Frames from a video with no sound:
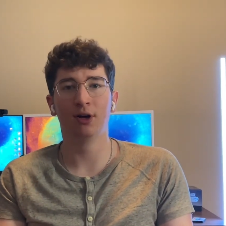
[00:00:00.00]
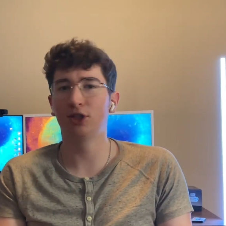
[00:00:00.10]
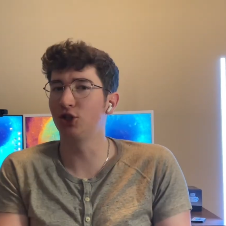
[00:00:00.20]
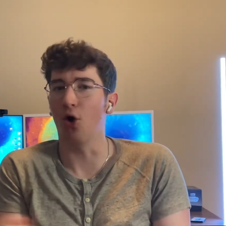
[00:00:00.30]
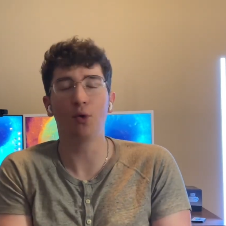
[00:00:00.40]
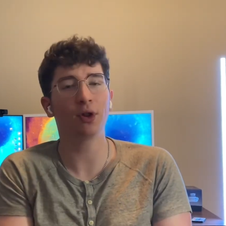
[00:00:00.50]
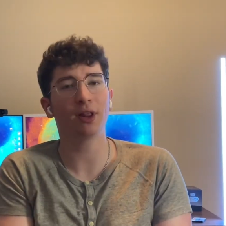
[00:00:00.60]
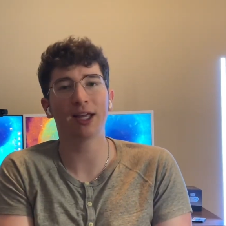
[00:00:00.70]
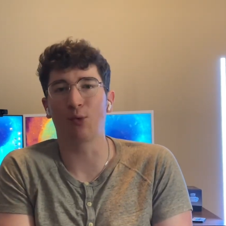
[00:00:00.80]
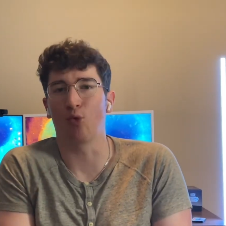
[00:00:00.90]
Go to
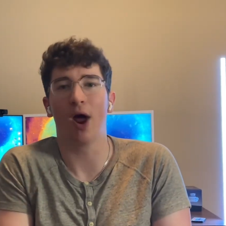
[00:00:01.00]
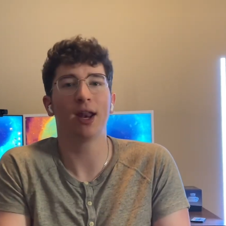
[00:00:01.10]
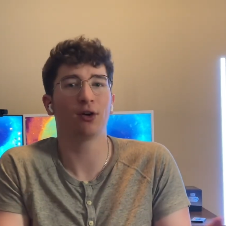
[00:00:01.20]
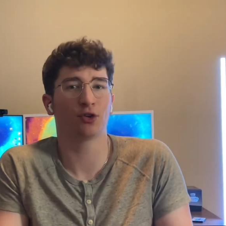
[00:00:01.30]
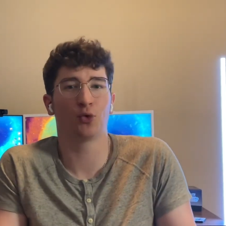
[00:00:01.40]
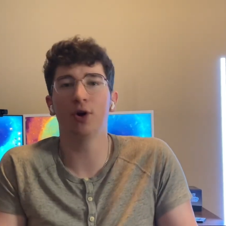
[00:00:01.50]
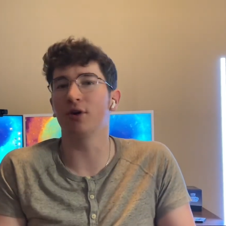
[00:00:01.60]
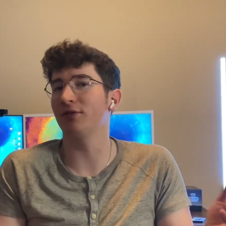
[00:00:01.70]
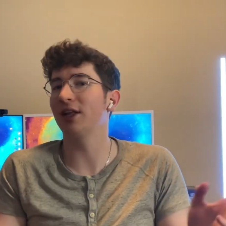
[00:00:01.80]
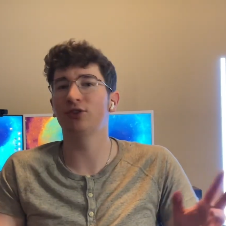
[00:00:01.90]
like Reddit or
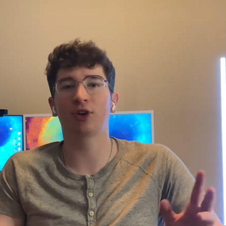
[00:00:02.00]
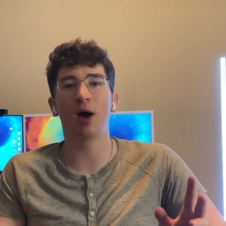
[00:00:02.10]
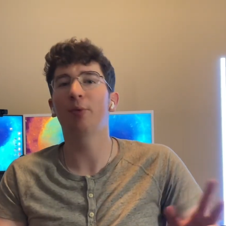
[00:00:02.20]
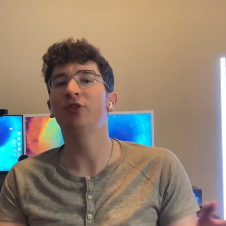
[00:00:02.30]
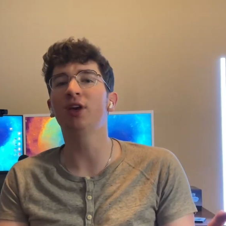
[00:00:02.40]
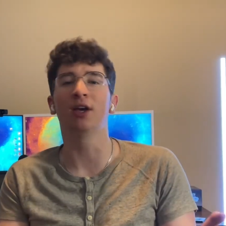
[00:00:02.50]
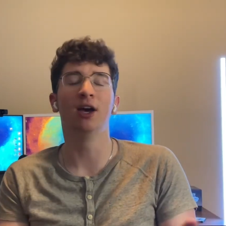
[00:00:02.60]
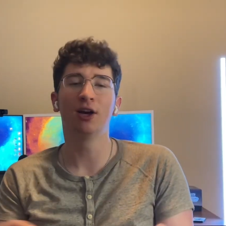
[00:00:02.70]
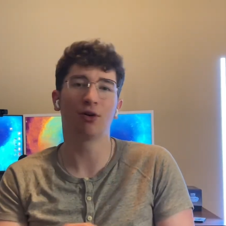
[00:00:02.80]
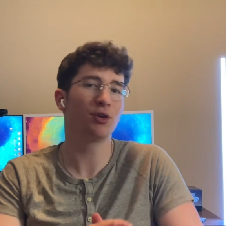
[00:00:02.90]
Twitter if that's your cup of
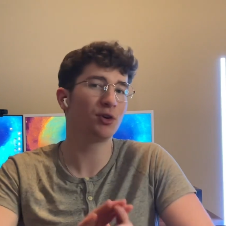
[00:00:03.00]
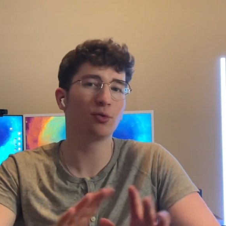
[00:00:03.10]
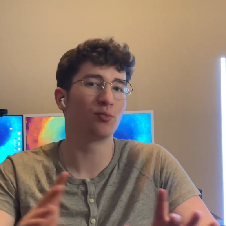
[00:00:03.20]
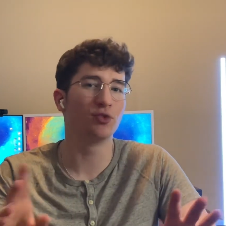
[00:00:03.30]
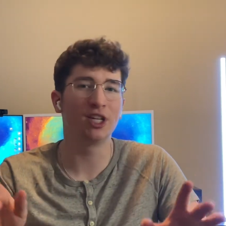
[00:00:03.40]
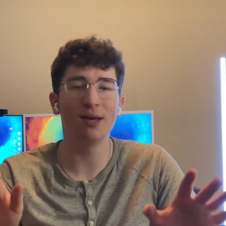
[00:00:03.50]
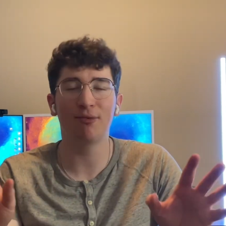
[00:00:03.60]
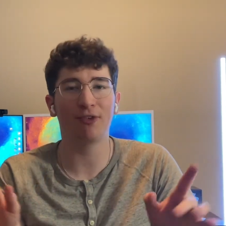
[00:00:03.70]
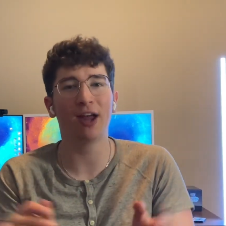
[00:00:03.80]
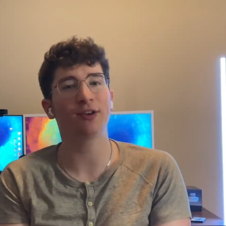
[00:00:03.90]
tea. Go to your
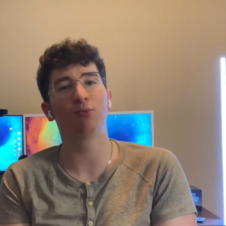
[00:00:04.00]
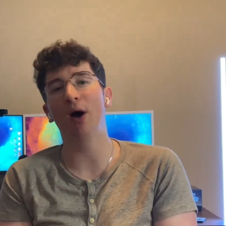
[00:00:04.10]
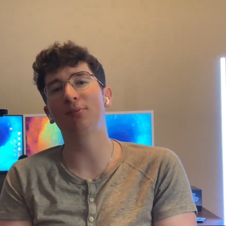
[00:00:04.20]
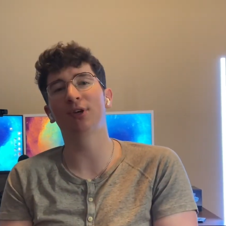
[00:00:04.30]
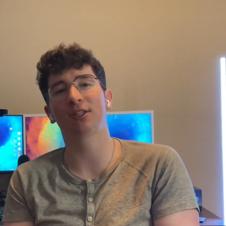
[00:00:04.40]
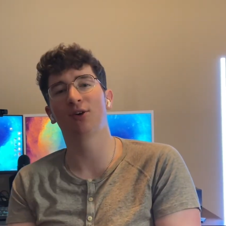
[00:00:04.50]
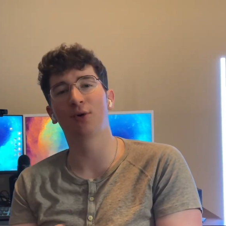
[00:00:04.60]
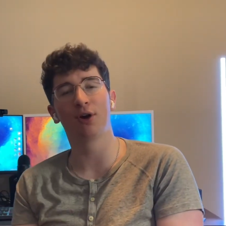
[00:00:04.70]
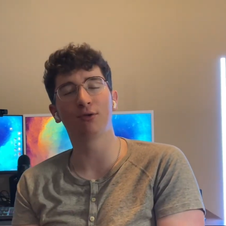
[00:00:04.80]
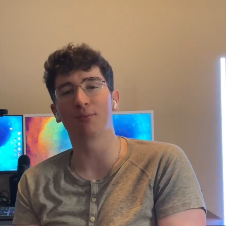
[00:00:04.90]
deep phantom websites no
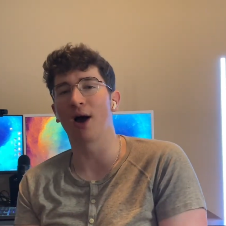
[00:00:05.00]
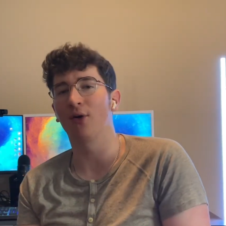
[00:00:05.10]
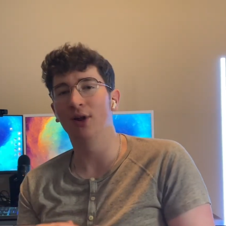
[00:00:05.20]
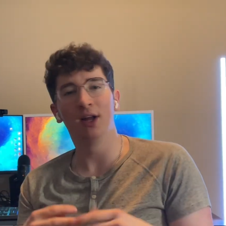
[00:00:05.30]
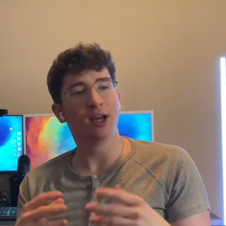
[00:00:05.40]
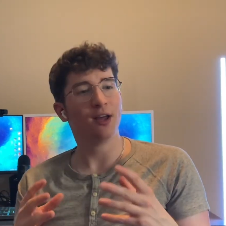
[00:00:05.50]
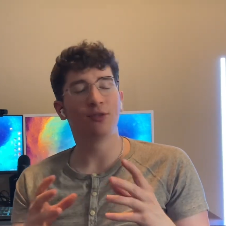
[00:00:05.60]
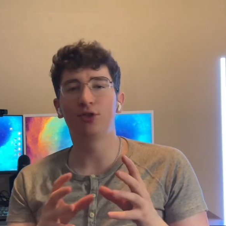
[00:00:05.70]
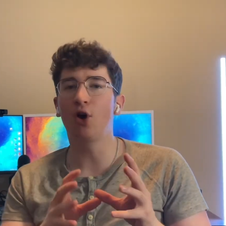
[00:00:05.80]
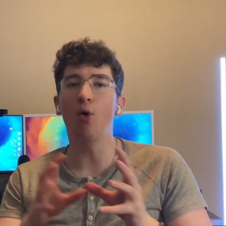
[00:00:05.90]
one knows about.
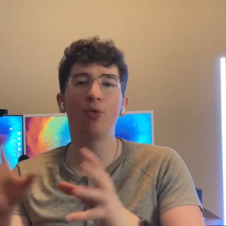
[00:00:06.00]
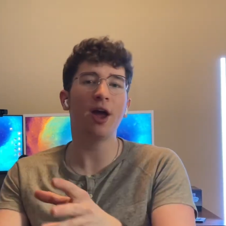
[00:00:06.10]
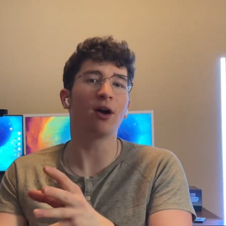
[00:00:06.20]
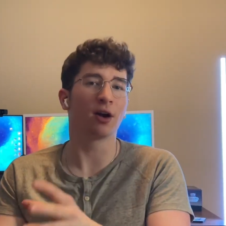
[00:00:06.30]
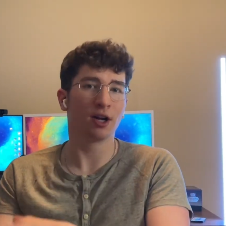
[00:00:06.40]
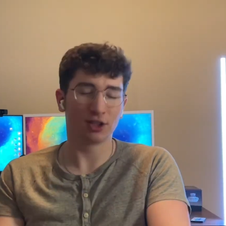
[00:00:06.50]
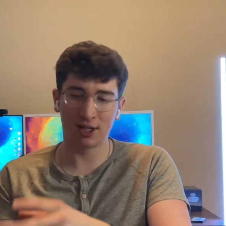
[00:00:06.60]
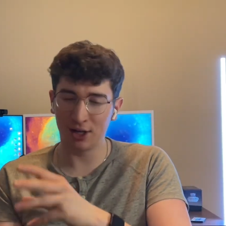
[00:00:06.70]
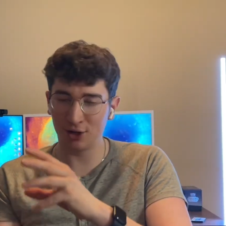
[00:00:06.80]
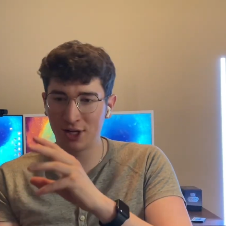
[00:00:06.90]
Go there.
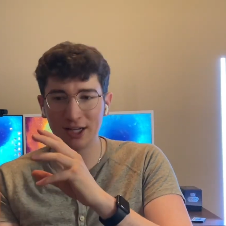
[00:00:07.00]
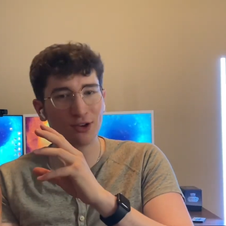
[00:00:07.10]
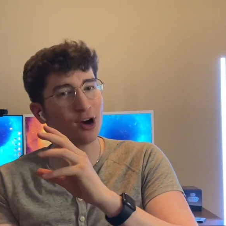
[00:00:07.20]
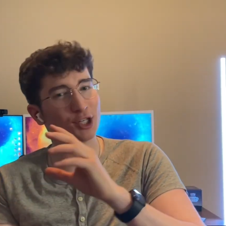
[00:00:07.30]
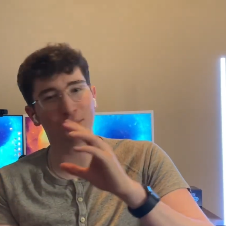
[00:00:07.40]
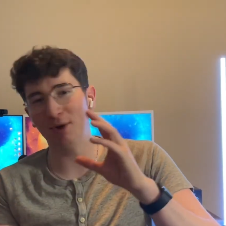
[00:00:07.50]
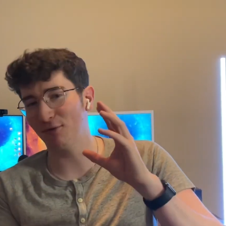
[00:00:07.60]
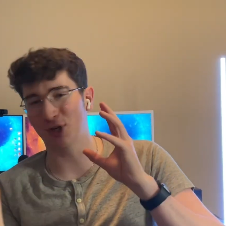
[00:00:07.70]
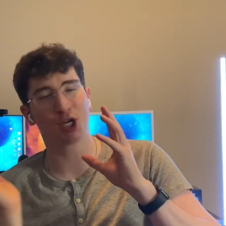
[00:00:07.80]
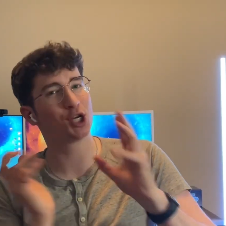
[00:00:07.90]
TikTok should be
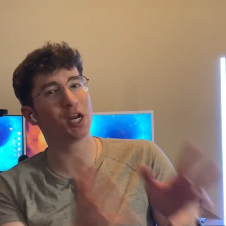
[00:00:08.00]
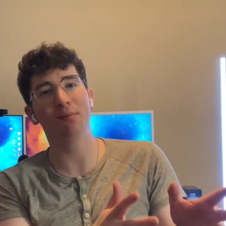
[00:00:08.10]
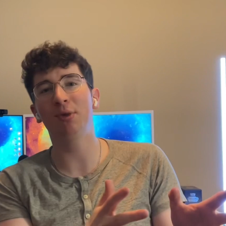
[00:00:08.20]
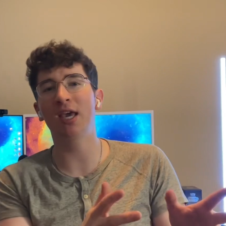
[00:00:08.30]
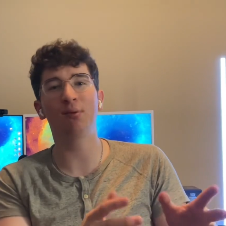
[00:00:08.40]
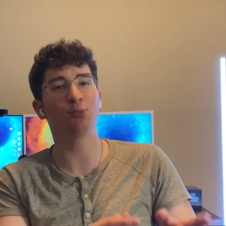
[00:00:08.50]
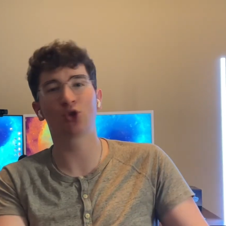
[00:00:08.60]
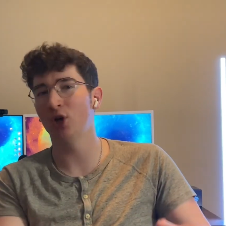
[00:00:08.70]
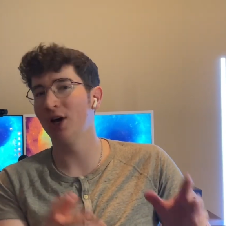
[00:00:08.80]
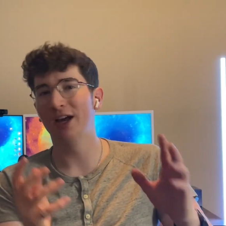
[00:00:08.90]
for shitty
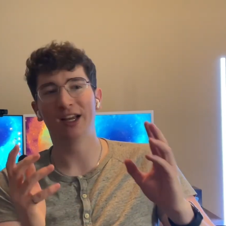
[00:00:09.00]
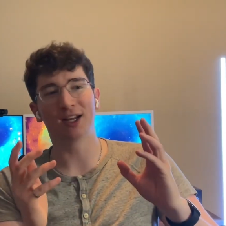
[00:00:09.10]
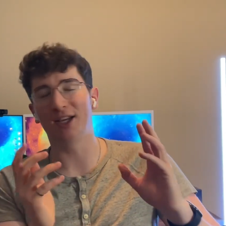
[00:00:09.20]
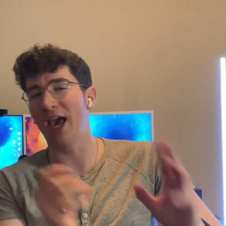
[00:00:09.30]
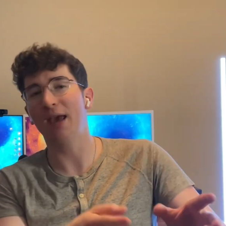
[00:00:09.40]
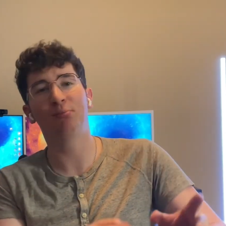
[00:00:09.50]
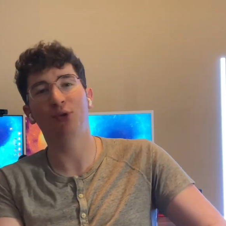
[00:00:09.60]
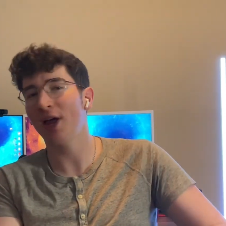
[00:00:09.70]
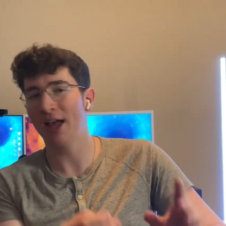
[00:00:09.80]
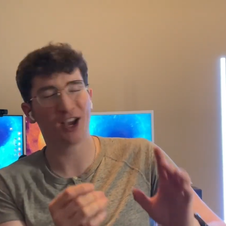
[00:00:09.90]
memes,
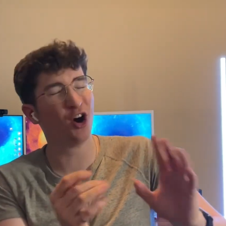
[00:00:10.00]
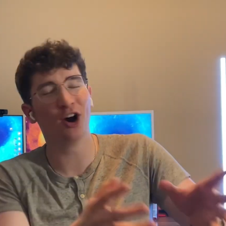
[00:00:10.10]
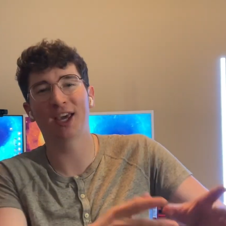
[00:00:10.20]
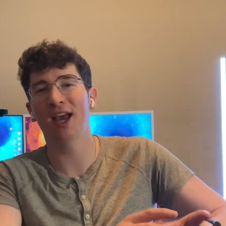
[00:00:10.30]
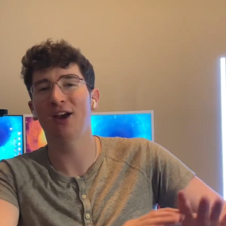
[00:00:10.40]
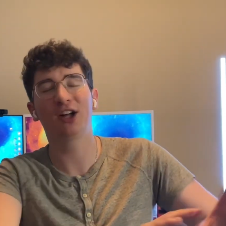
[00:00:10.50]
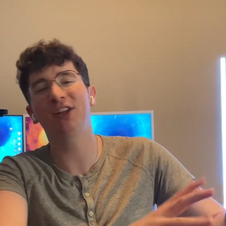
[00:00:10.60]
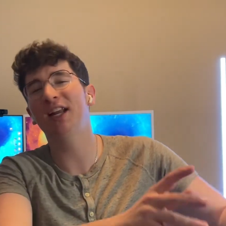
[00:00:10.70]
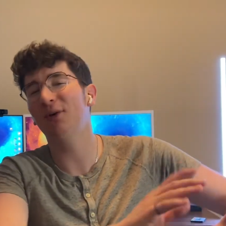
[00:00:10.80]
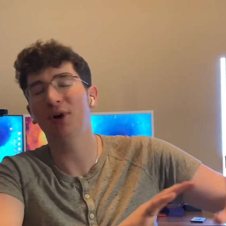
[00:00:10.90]
gameplay, cooking,
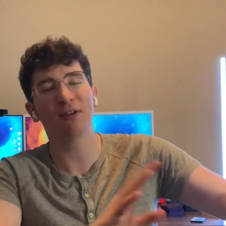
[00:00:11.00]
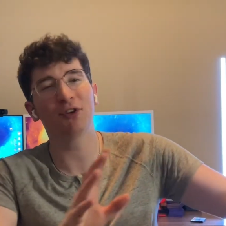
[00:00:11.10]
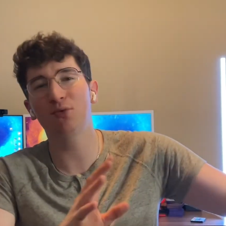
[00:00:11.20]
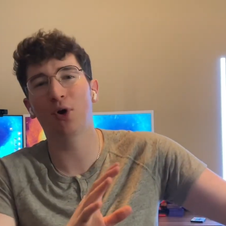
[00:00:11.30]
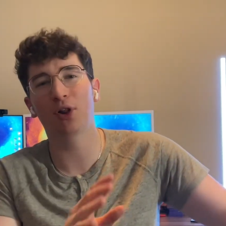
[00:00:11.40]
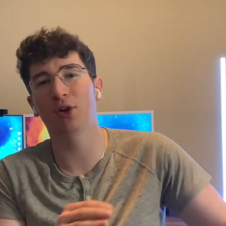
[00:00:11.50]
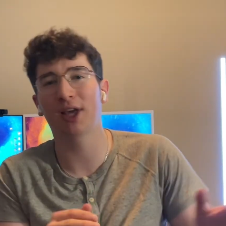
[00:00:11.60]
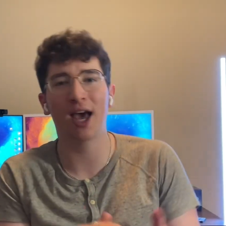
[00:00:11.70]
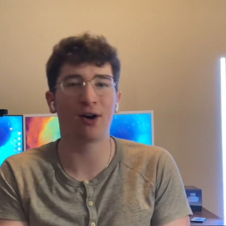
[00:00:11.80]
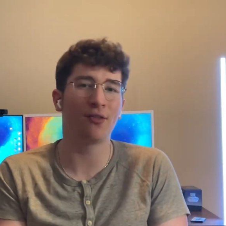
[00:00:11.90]
cleaning, whatever you want to
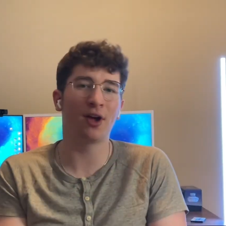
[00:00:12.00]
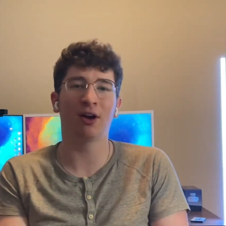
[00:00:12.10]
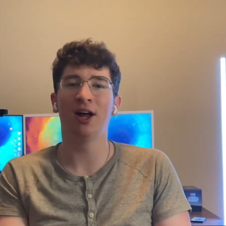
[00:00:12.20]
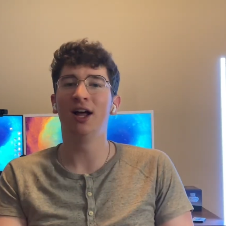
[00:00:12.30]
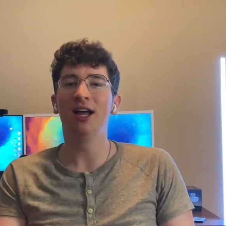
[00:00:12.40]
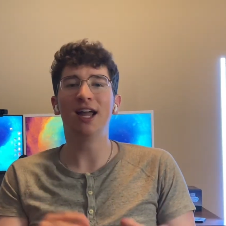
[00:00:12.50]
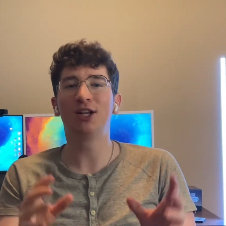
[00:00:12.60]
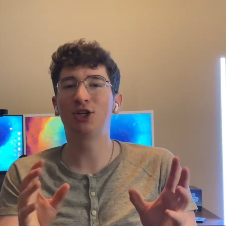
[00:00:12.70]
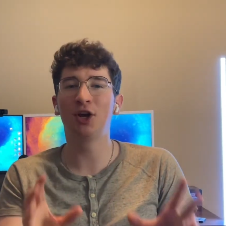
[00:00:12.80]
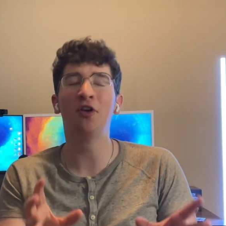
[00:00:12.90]
look at on there.
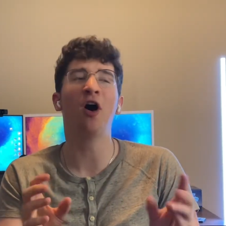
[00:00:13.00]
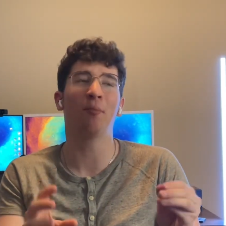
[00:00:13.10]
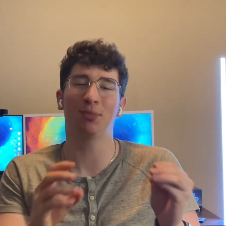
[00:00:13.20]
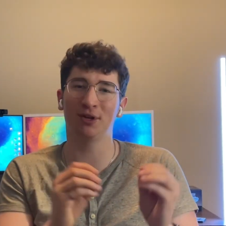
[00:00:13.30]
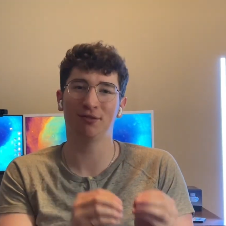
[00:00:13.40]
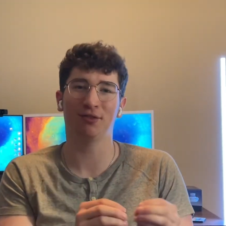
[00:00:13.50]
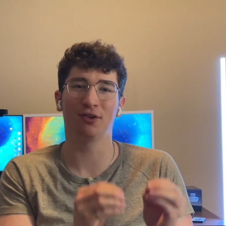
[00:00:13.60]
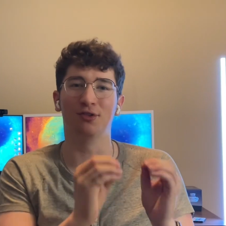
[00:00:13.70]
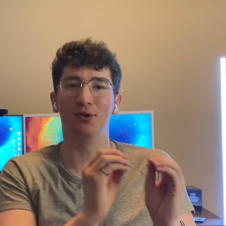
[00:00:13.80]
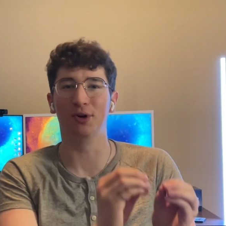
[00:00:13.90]
It should not be
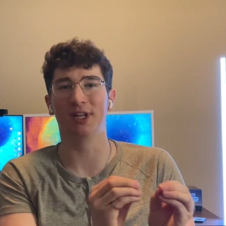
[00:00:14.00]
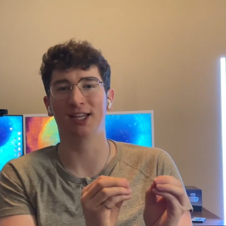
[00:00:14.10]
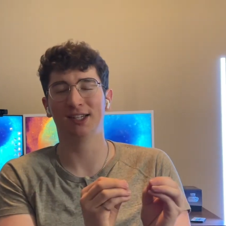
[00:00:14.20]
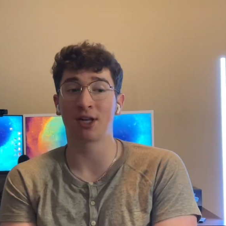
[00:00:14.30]
for nudity.